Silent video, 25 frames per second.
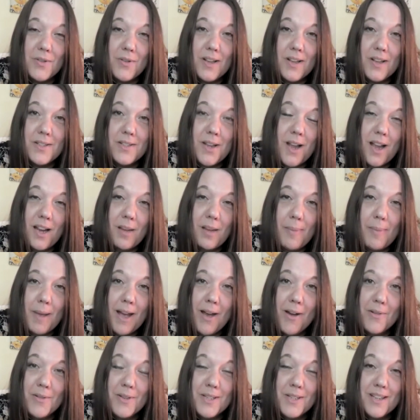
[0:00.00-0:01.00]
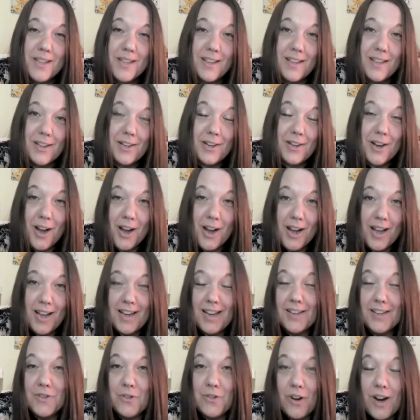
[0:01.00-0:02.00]
to us talk about
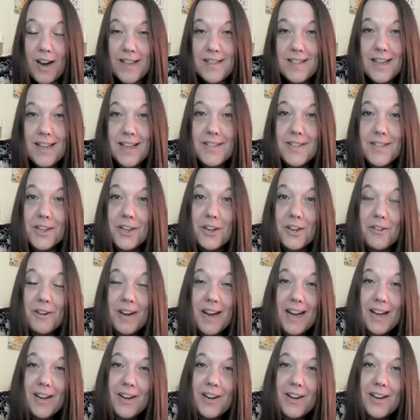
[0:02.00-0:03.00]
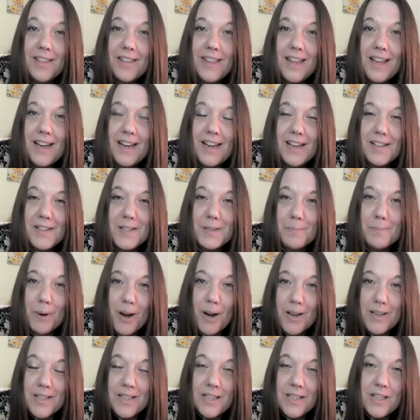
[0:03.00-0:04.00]
God and Christ as the creator, that it has
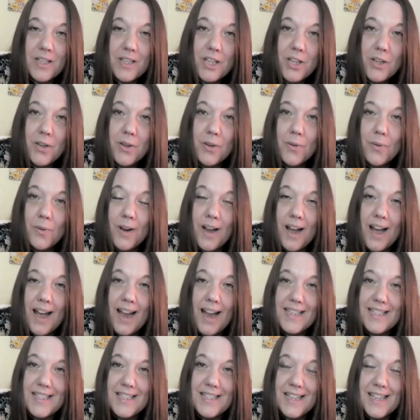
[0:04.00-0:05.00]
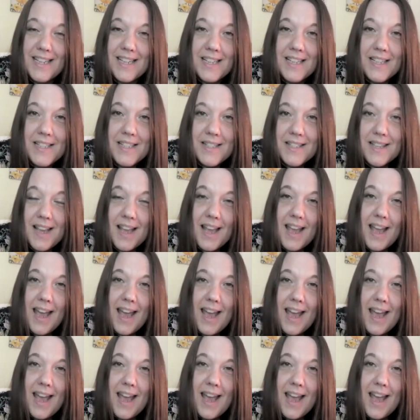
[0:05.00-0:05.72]
sparked in you ideas